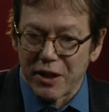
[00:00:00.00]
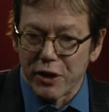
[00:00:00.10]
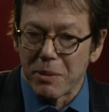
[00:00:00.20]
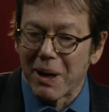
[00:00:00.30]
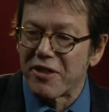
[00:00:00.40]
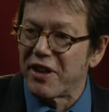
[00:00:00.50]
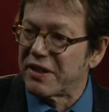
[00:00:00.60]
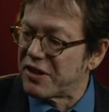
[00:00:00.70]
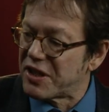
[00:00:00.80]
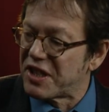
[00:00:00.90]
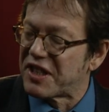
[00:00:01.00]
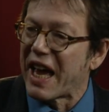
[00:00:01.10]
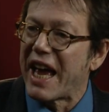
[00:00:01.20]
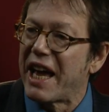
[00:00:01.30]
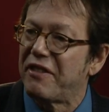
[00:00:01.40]
know, you might think that this is a
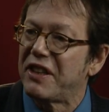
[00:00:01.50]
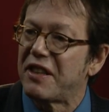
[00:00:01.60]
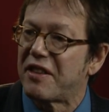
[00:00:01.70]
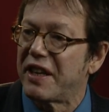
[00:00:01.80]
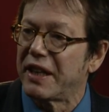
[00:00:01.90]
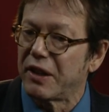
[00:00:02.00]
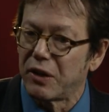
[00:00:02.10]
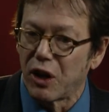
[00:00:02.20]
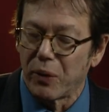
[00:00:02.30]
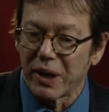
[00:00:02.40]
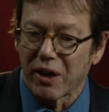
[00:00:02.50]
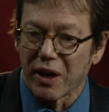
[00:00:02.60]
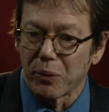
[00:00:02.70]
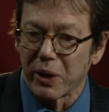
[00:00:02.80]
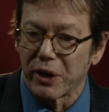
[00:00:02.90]
heavy thing going
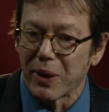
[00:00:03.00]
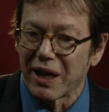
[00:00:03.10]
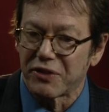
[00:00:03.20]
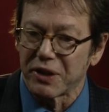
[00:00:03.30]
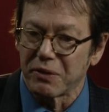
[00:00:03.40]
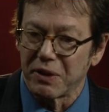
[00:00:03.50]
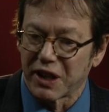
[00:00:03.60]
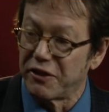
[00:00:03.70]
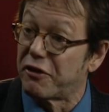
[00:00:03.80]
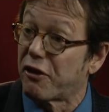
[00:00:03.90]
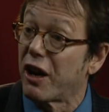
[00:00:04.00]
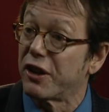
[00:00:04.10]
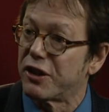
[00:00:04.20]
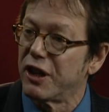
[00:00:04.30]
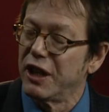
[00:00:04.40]
on where you have to
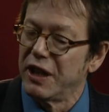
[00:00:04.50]
confront